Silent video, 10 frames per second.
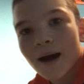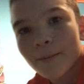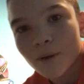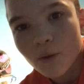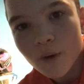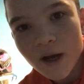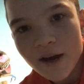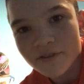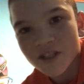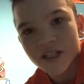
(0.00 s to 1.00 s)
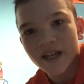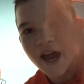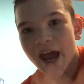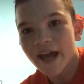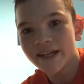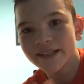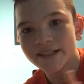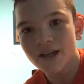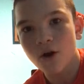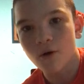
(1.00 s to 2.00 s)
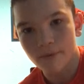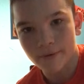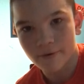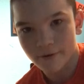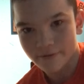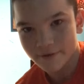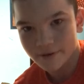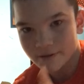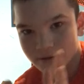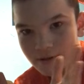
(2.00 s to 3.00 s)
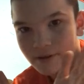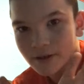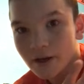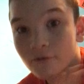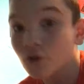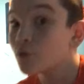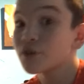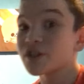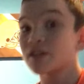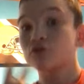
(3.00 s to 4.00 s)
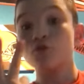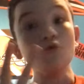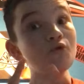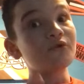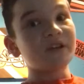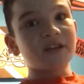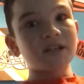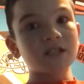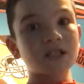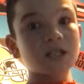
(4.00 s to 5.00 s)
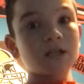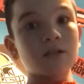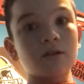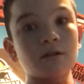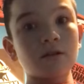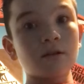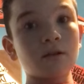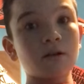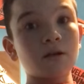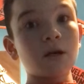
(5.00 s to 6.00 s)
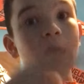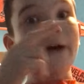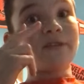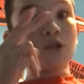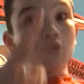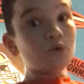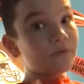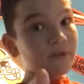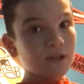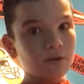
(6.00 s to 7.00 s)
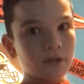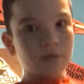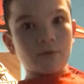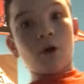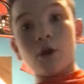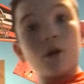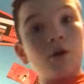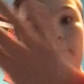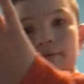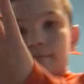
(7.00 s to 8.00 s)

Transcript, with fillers: and by the way, I haven't said any copyright things, okay? I've only said two things. And they're good video games. I love